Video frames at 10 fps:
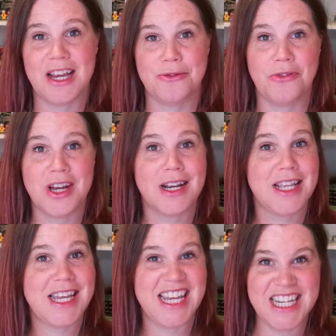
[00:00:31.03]
And
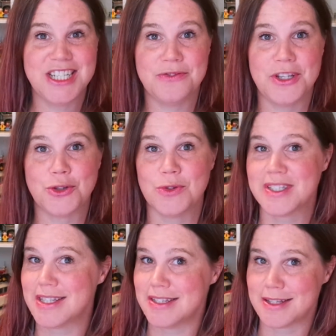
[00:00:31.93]
finally,
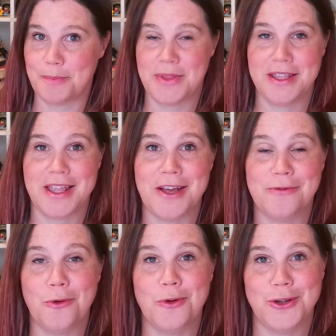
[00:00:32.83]
individuals. There's something there
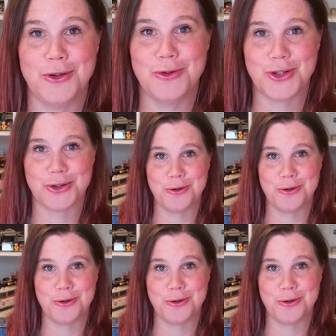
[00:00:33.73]
for you too.